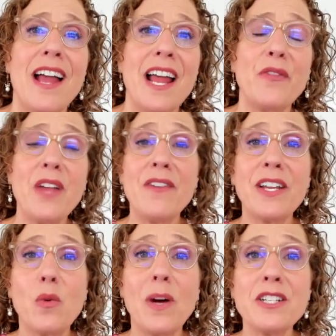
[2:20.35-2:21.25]
And if you have any
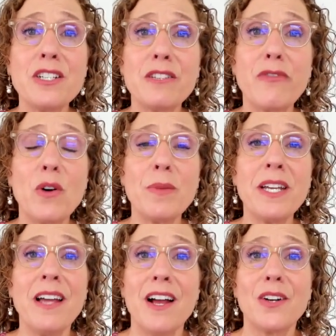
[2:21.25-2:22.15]
questions for
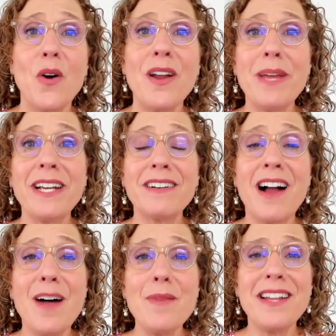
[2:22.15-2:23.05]
me, go ahead and make a
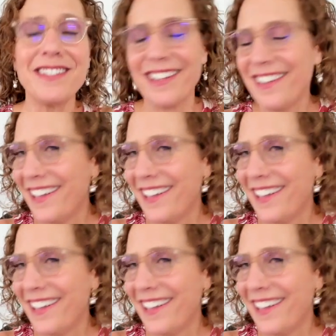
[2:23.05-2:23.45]
comment.